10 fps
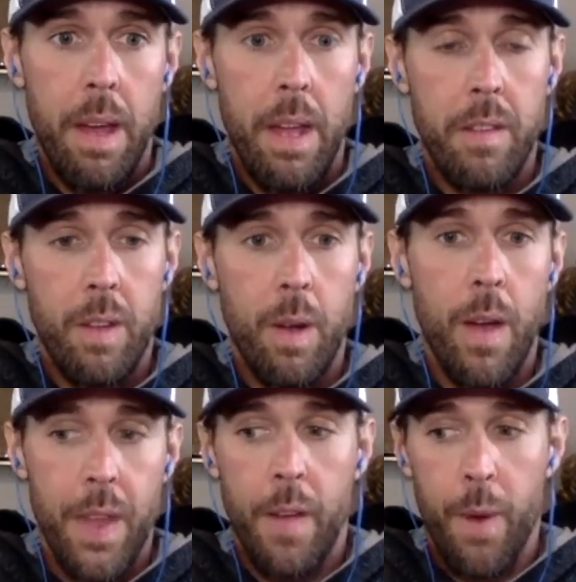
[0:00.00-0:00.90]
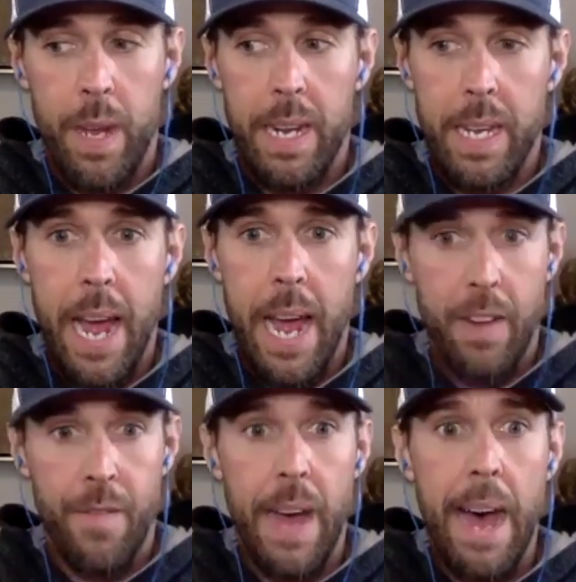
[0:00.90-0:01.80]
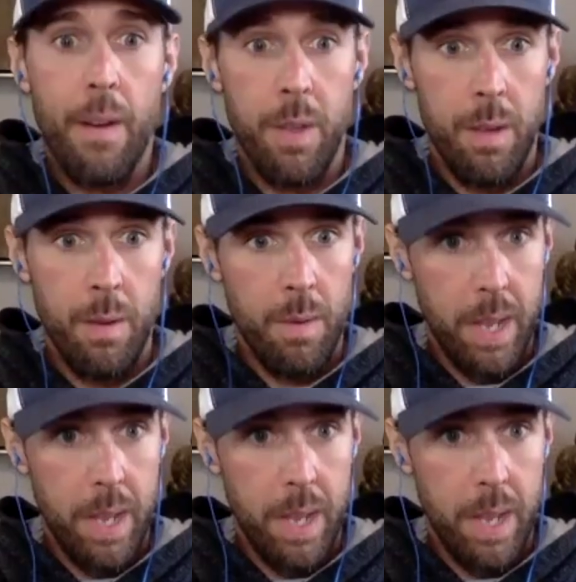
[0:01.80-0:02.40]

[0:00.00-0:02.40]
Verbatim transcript: and so i think if we can attach value